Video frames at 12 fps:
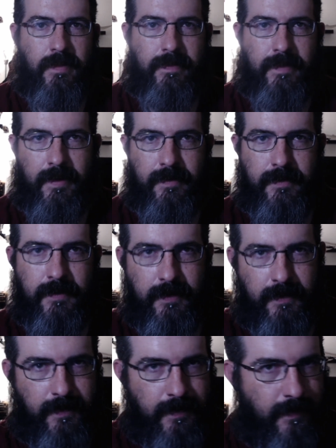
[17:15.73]
That
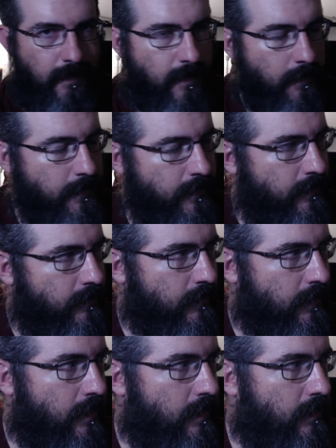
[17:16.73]
interruption
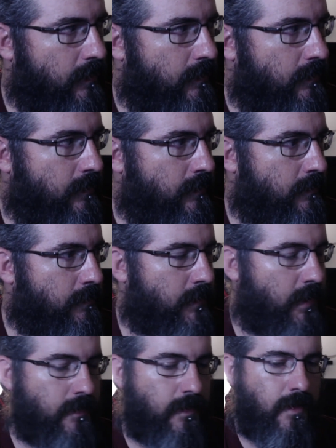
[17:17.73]
is gone.
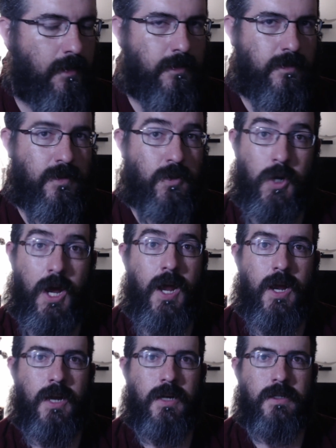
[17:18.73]
Guessing that was the
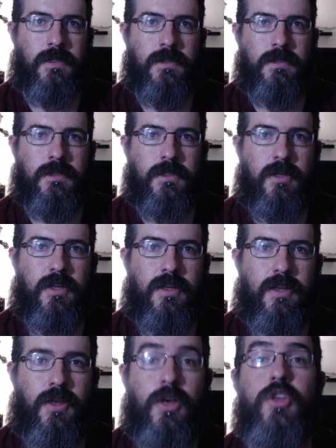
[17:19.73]
dryer.
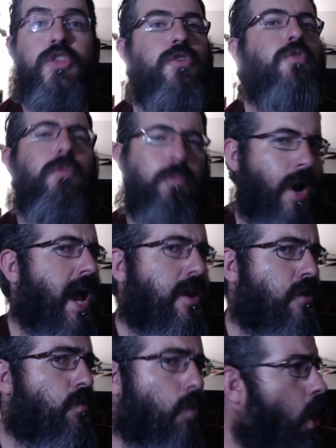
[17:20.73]
Through the brand
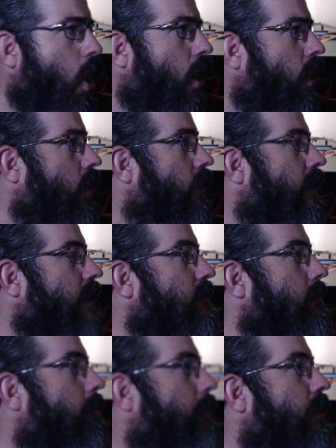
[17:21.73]
new wall I just
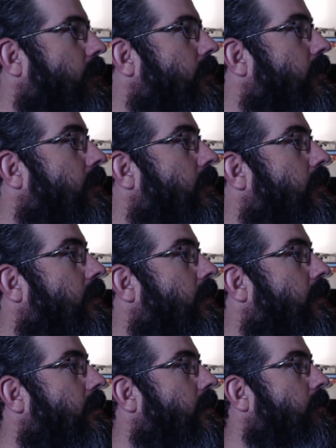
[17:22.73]
built.
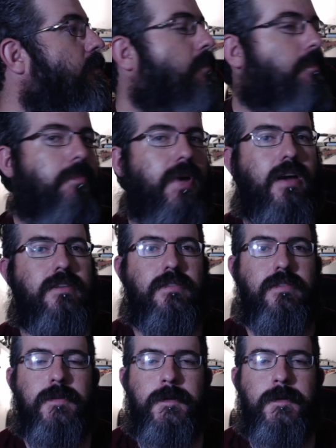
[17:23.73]
Bastard.